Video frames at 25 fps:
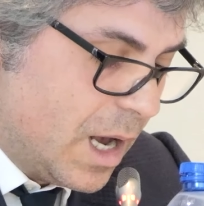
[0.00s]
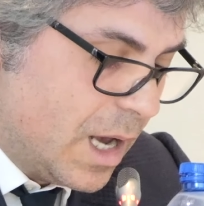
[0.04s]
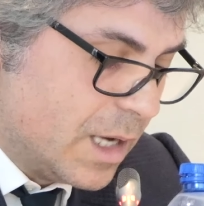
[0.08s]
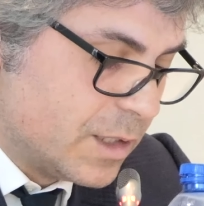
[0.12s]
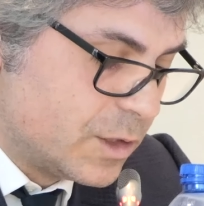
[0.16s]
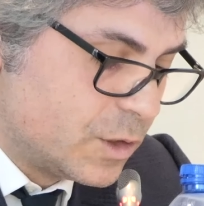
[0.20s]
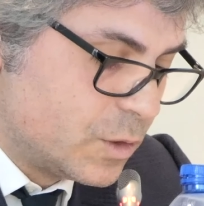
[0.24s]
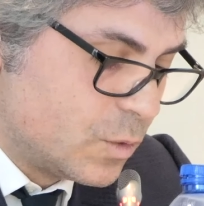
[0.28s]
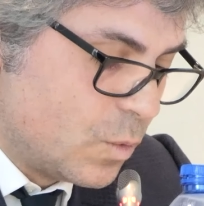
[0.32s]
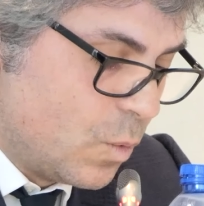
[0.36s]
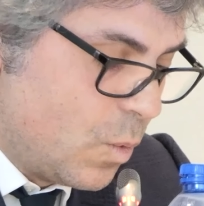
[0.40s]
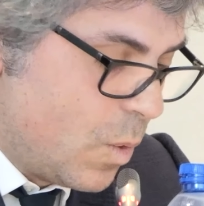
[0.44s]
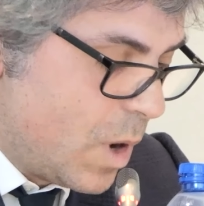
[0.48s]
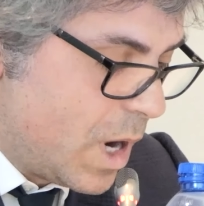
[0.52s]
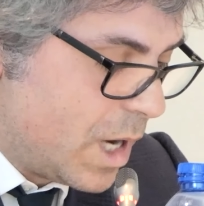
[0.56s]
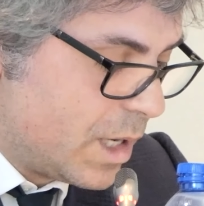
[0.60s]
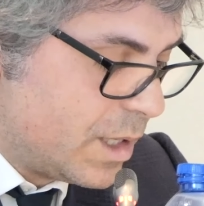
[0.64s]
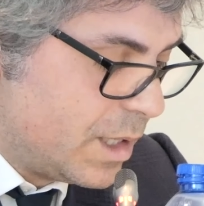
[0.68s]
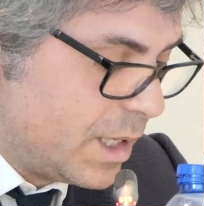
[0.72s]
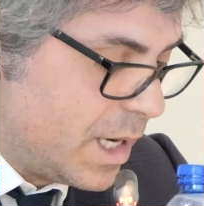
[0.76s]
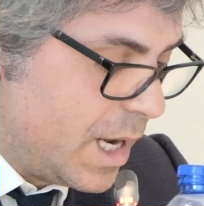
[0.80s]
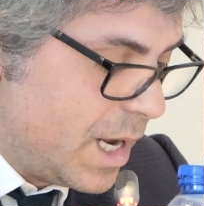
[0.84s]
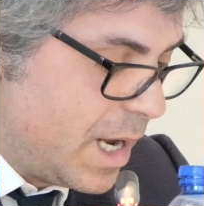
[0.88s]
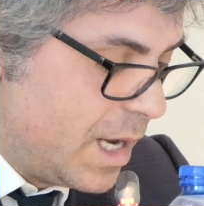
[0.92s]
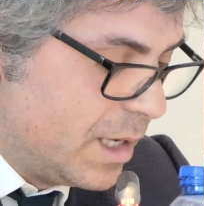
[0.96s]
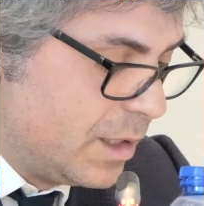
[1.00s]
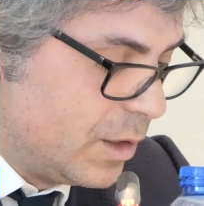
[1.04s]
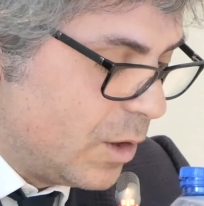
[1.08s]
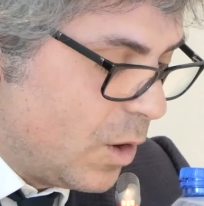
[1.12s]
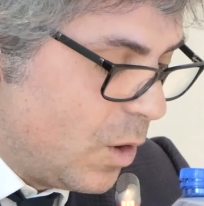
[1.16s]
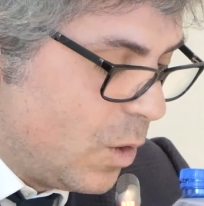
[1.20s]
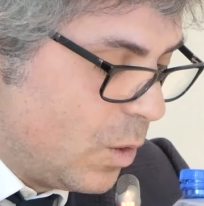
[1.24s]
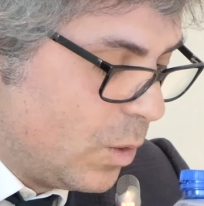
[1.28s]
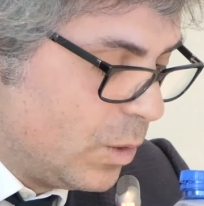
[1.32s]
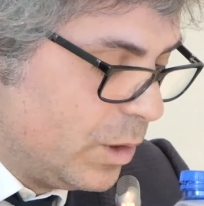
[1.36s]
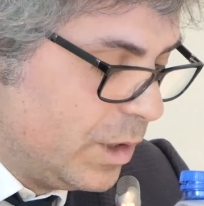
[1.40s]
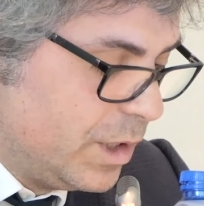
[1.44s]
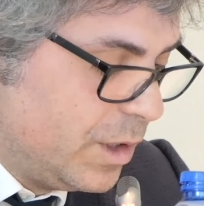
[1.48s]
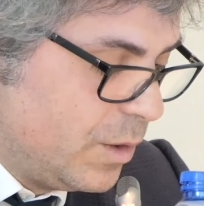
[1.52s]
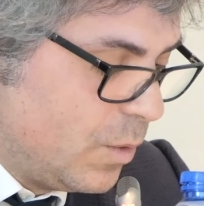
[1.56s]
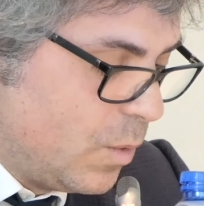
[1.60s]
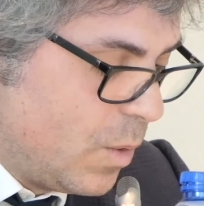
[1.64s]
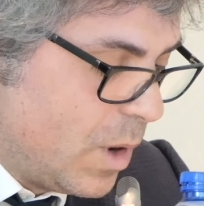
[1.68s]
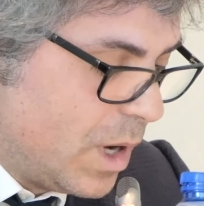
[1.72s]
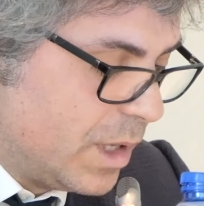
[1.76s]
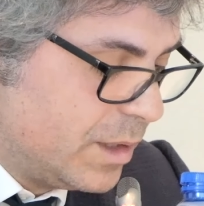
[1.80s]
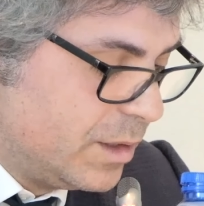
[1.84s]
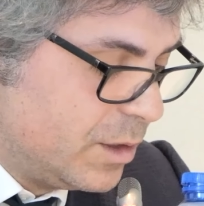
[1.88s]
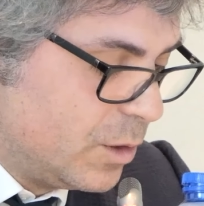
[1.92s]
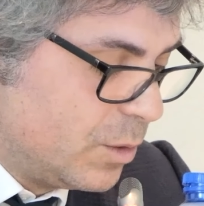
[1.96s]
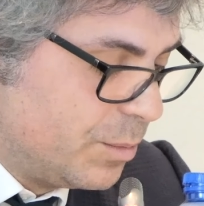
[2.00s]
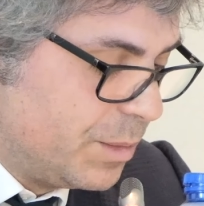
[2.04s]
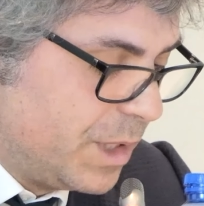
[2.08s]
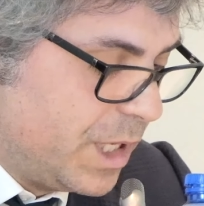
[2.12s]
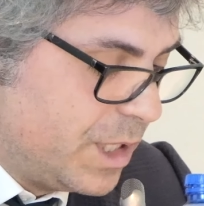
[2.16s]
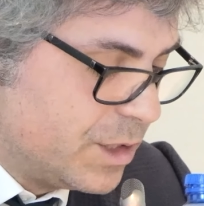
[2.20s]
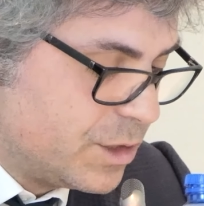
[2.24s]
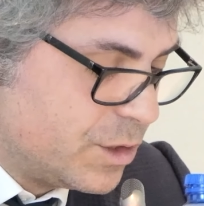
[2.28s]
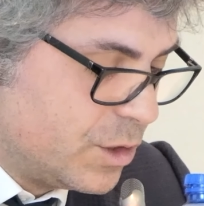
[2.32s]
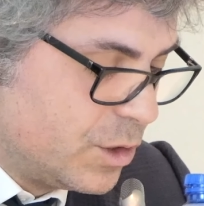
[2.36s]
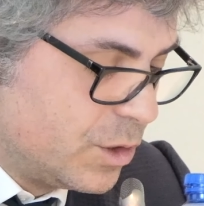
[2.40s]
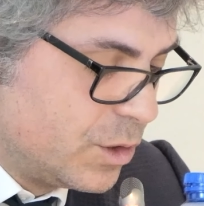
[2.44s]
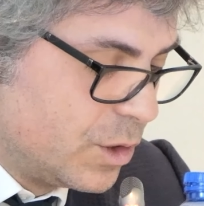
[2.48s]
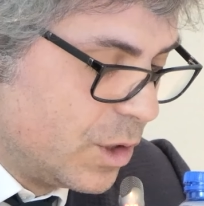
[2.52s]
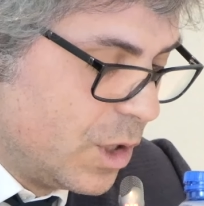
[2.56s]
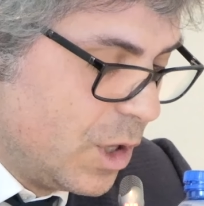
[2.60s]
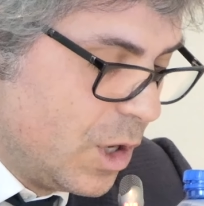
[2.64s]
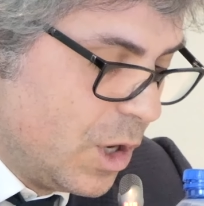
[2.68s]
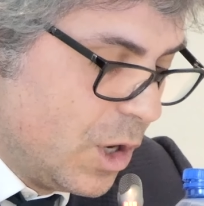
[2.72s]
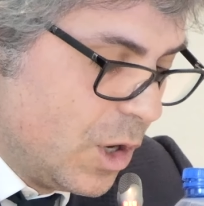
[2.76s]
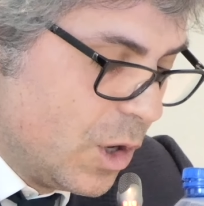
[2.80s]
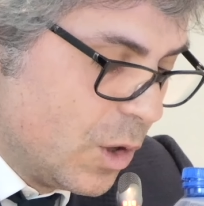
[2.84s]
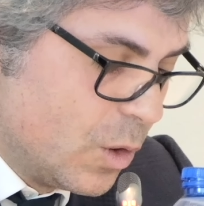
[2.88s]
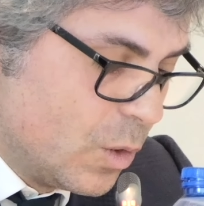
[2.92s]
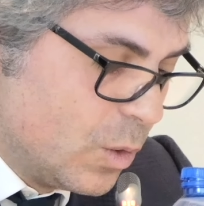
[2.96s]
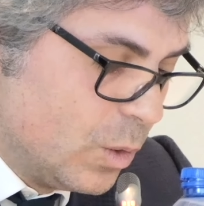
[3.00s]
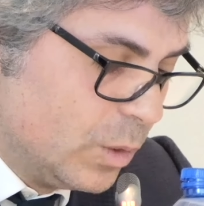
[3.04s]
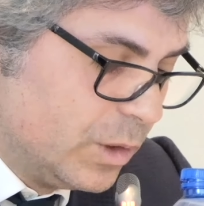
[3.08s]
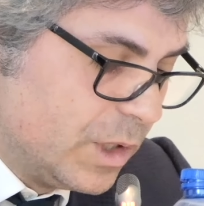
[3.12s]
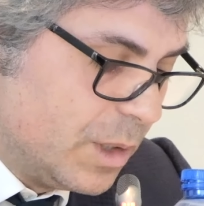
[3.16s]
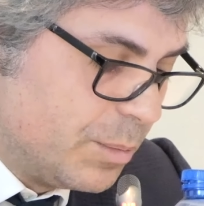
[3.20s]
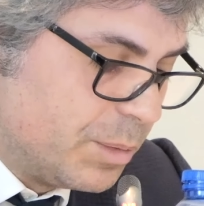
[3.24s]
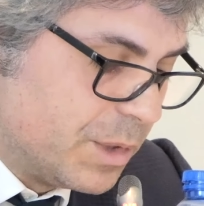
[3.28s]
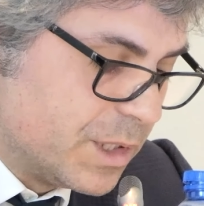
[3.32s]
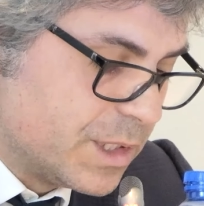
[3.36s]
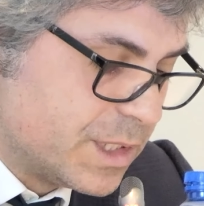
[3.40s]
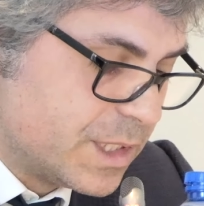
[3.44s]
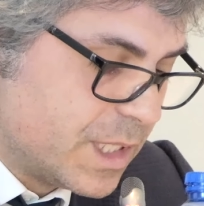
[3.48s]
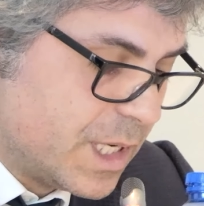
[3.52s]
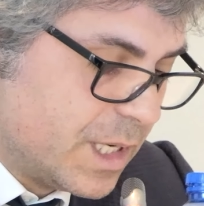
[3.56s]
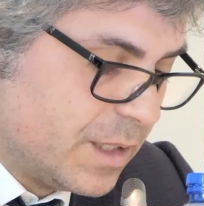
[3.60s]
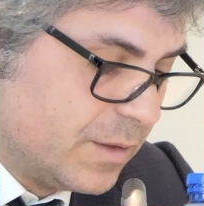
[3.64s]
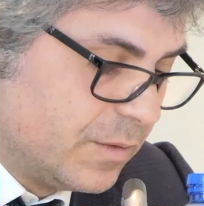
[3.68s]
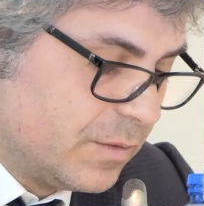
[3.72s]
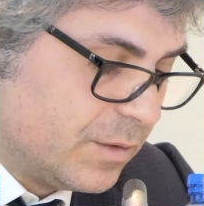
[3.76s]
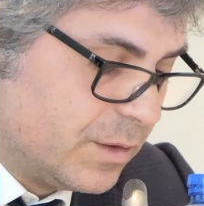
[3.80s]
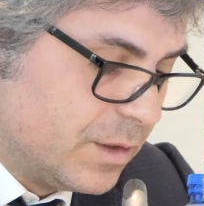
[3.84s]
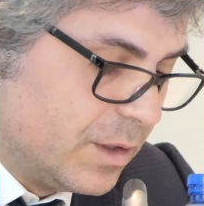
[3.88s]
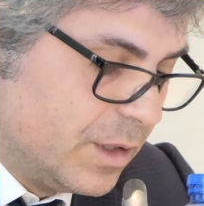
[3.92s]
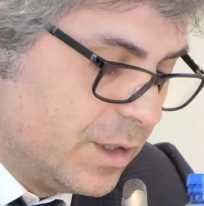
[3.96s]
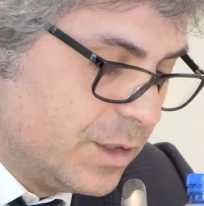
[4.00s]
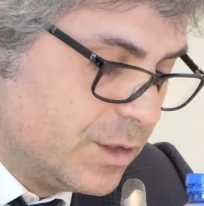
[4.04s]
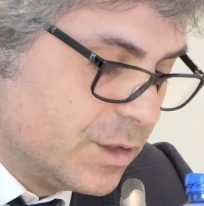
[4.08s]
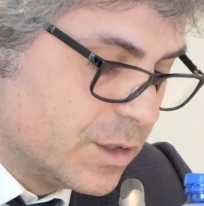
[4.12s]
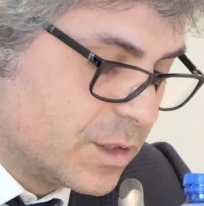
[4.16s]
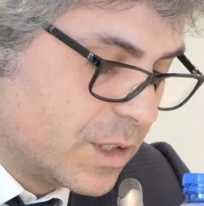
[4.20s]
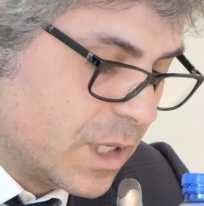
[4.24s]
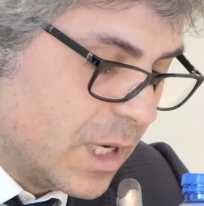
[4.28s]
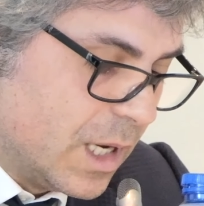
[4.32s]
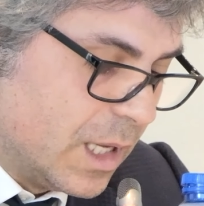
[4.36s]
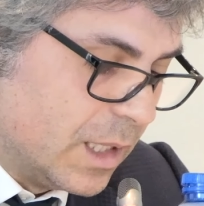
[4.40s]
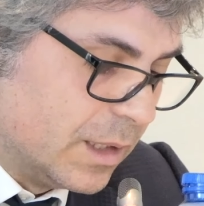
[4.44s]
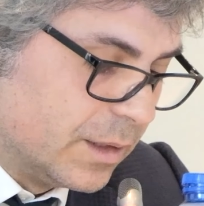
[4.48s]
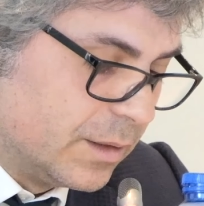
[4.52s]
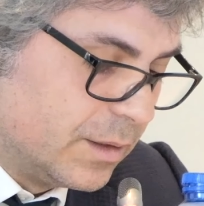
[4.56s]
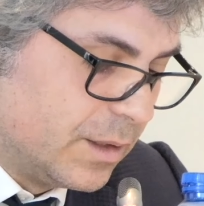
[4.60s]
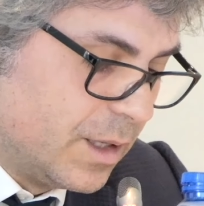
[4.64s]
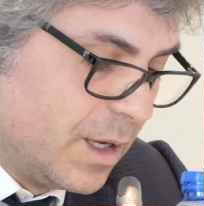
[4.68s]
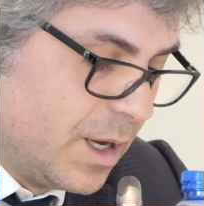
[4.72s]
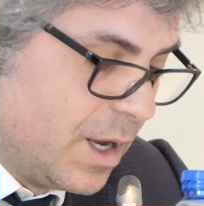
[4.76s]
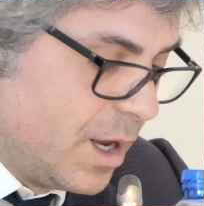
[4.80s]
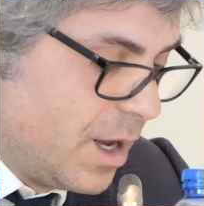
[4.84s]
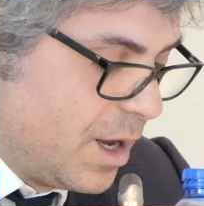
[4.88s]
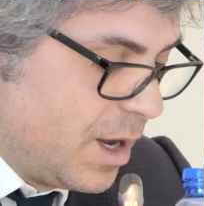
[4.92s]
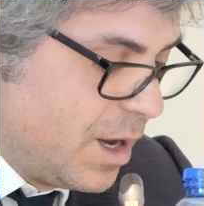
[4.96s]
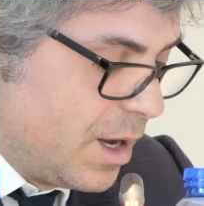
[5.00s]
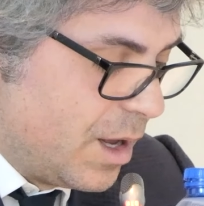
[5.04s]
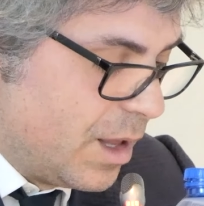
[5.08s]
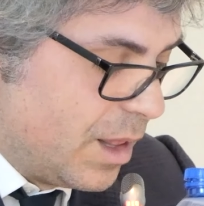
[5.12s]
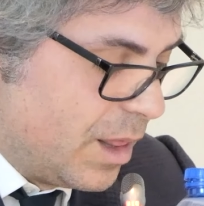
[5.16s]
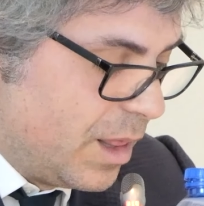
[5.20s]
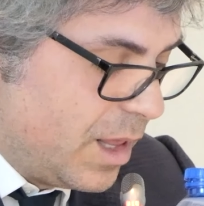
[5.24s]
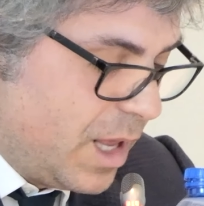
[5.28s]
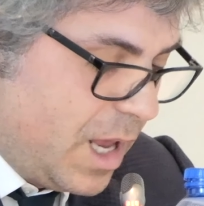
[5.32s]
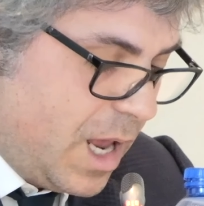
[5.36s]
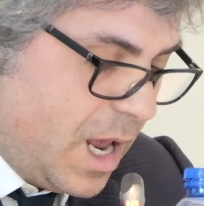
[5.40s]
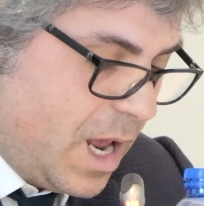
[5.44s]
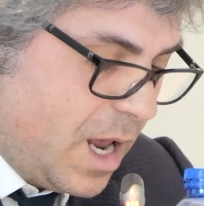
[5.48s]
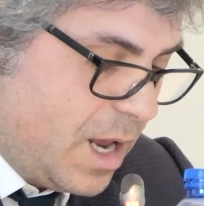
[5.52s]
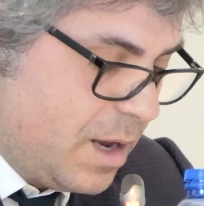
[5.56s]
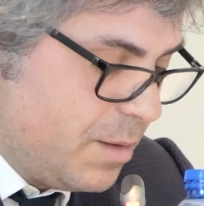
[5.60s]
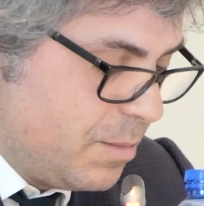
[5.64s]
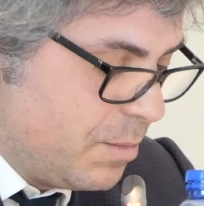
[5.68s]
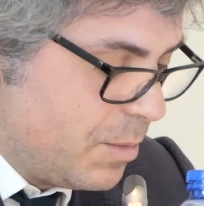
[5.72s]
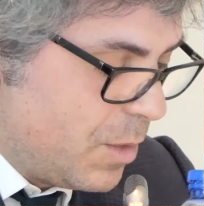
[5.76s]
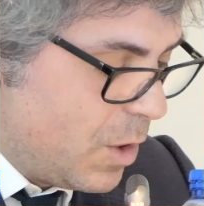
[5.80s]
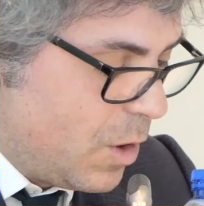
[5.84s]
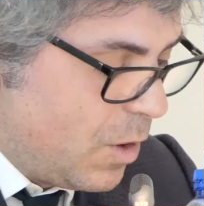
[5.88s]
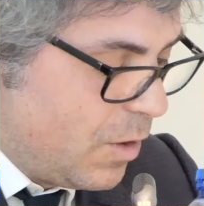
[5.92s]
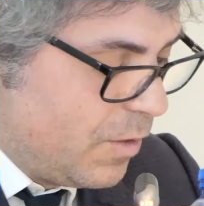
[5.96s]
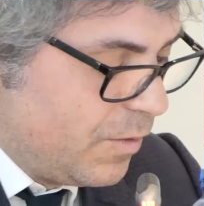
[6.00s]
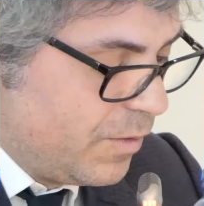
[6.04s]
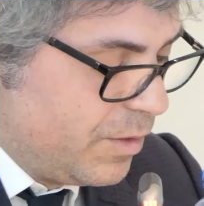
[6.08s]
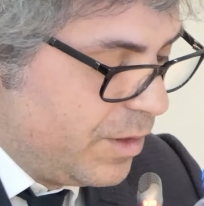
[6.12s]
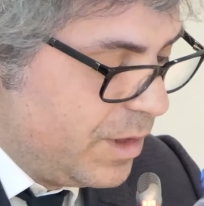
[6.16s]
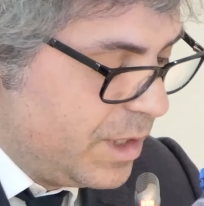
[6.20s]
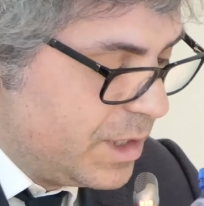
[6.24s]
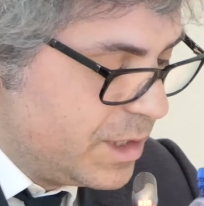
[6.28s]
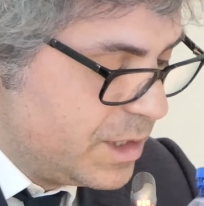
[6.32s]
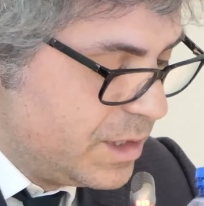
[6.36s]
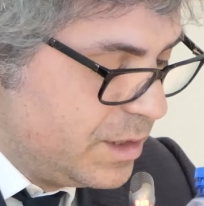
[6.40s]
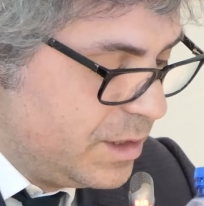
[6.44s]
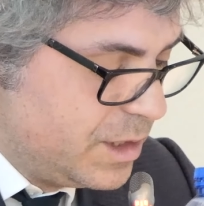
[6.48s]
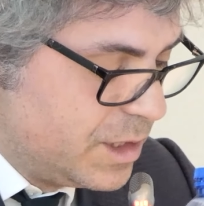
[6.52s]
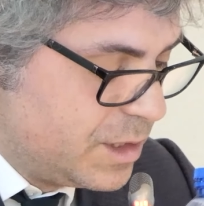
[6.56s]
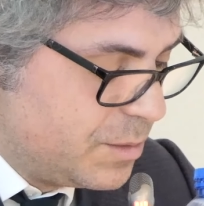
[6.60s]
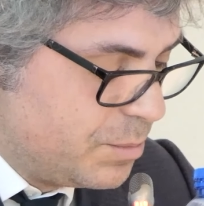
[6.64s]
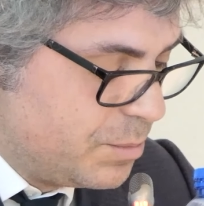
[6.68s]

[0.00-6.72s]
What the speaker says: as one and only one denomination could represent a religious cult. The aim of this